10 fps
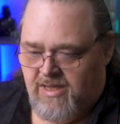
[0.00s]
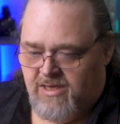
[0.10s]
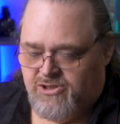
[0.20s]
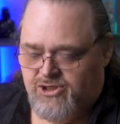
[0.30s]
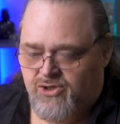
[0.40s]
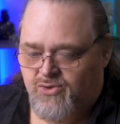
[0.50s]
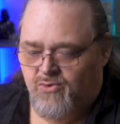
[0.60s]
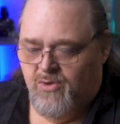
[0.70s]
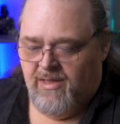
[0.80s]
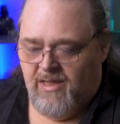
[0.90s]
dash
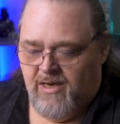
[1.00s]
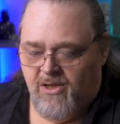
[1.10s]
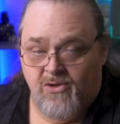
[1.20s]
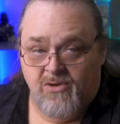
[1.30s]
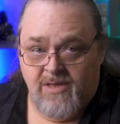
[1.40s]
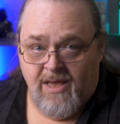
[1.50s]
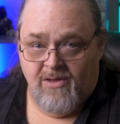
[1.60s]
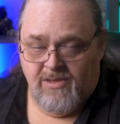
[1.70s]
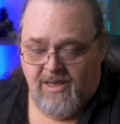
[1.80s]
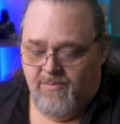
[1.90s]
U and let it go to
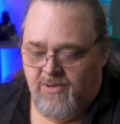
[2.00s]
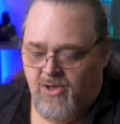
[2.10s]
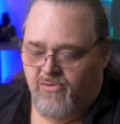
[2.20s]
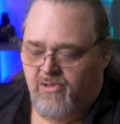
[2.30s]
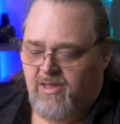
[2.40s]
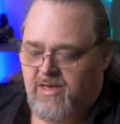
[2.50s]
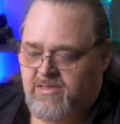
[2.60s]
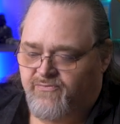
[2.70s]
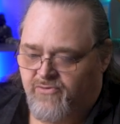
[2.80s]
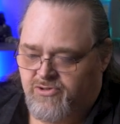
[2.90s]
town to get me all the
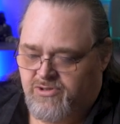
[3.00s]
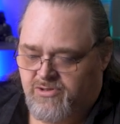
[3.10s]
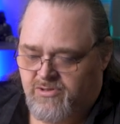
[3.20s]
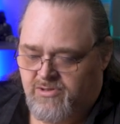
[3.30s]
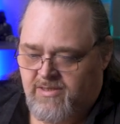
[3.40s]
latest versions.